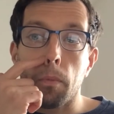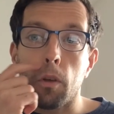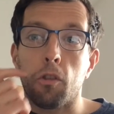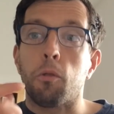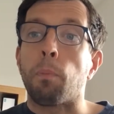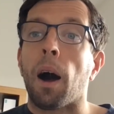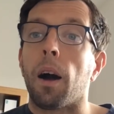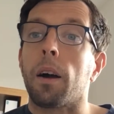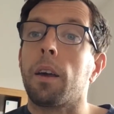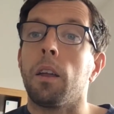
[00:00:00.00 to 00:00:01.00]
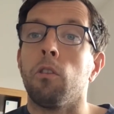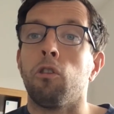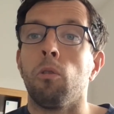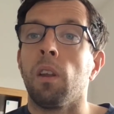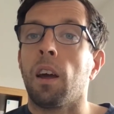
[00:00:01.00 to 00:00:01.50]
spark in
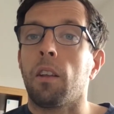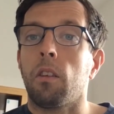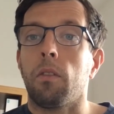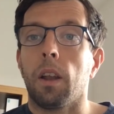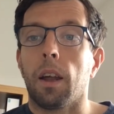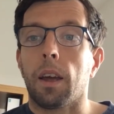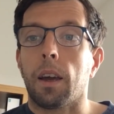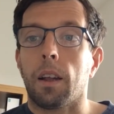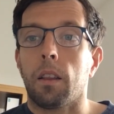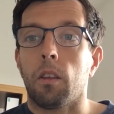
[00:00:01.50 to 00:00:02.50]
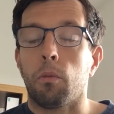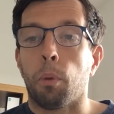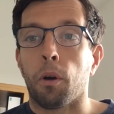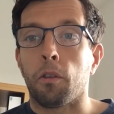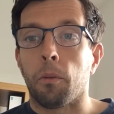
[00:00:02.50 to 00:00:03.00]
Juliet, if you like, at this
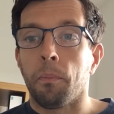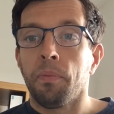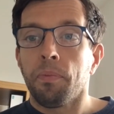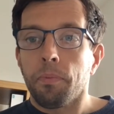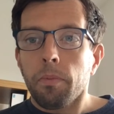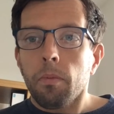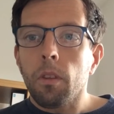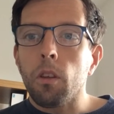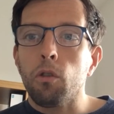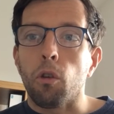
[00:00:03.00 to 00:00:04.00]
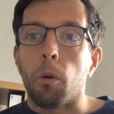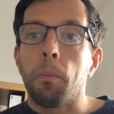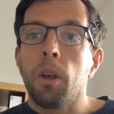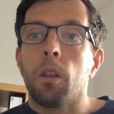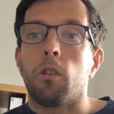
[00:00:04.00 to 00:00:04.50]
point. So
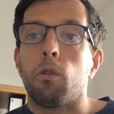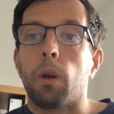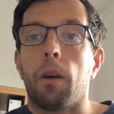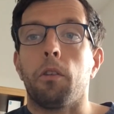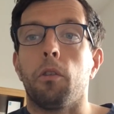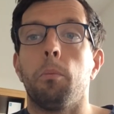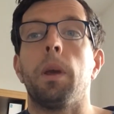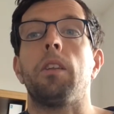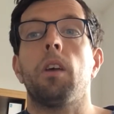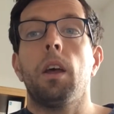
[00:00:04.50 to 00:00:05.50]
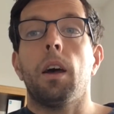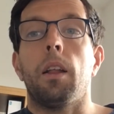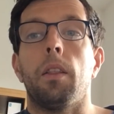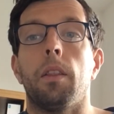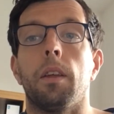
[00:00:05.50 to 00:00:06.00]
the two characters meet,
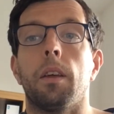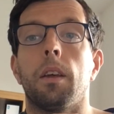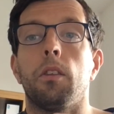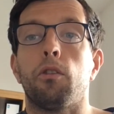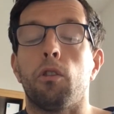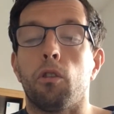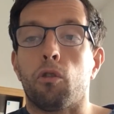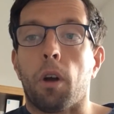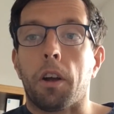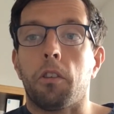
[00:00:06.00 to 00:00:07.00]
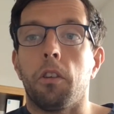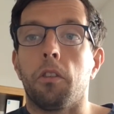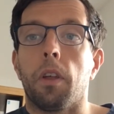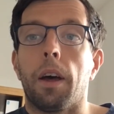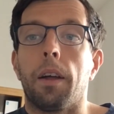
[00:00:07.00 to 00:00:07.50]
and the instant attraction
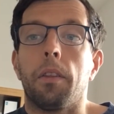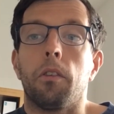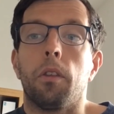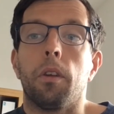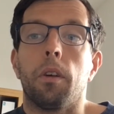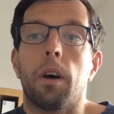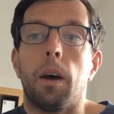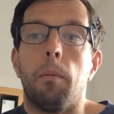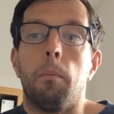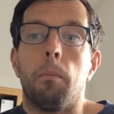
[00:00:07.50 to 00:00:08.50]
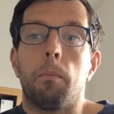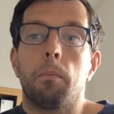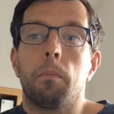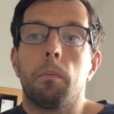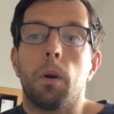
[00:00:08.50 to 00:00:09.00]
is there. There's
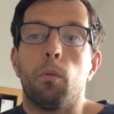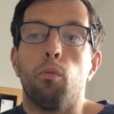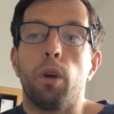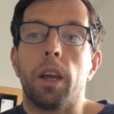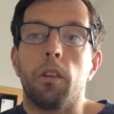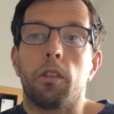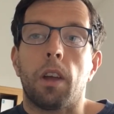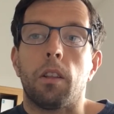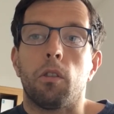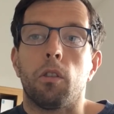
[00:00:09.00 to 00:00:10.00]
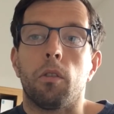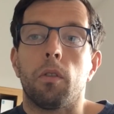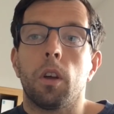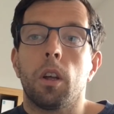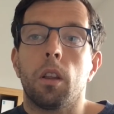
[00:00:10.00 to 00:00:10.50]
a real sense of
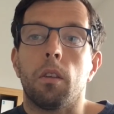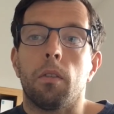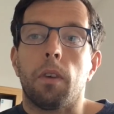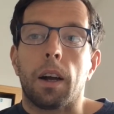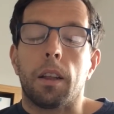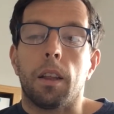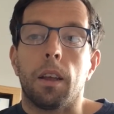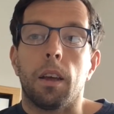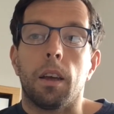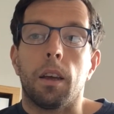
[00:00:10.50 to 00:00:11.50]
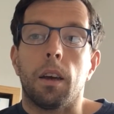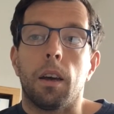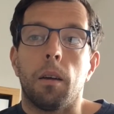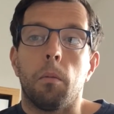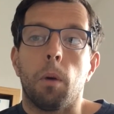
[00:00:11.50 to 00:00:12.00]
the fact that they
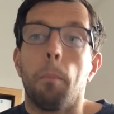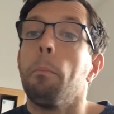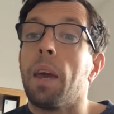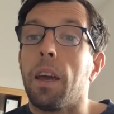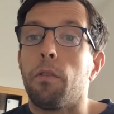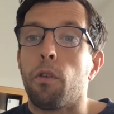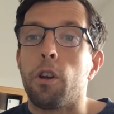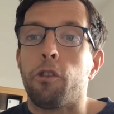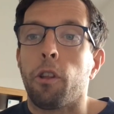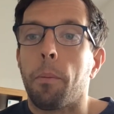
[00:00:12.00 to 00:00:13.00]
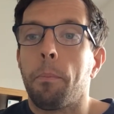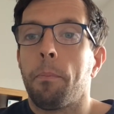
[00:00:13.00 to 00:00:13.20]
are made for each other.